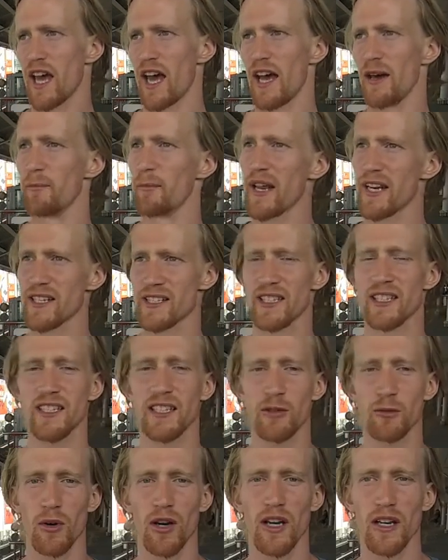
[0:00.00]
And
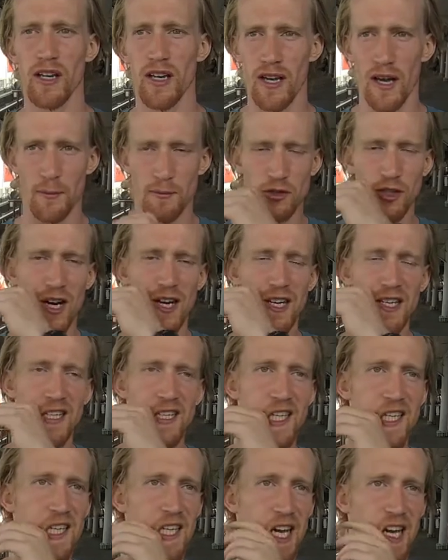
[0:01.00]
basically what I'm trying to
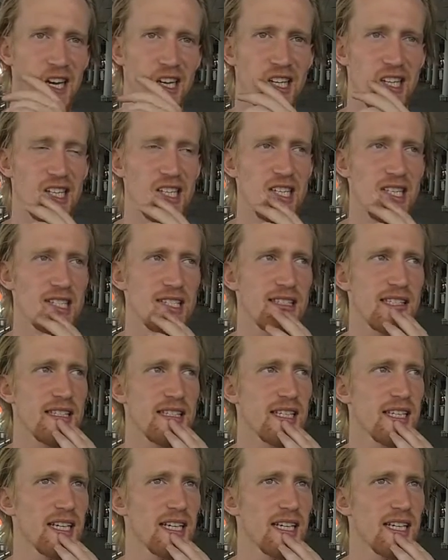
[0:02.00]
get at is